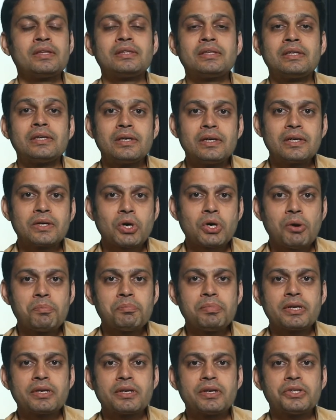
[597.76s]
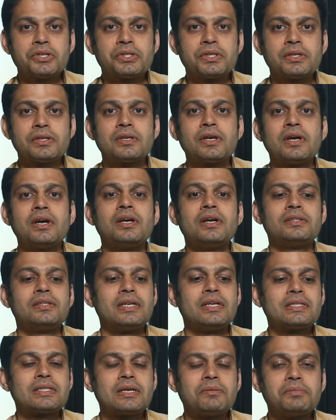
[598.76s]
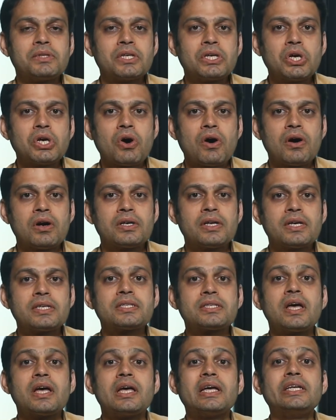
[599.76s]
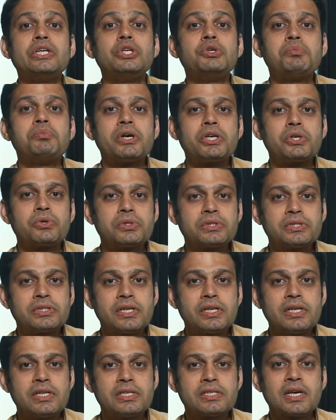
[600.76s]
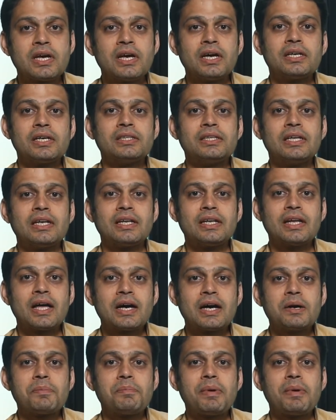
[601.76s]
Third complication, there is something called as pneumatoceles. The lung